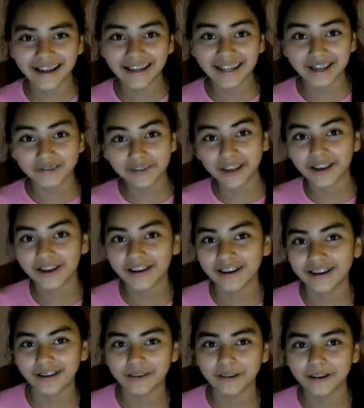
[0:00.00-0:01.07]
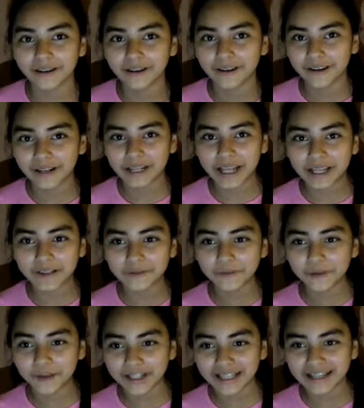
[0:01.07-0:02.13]
live here in
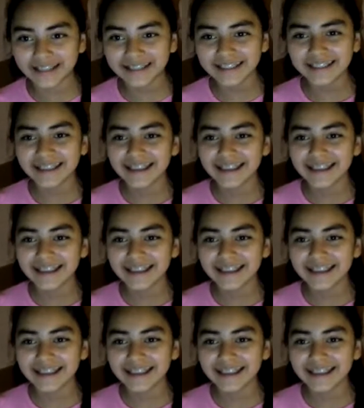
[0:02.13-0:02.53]
California.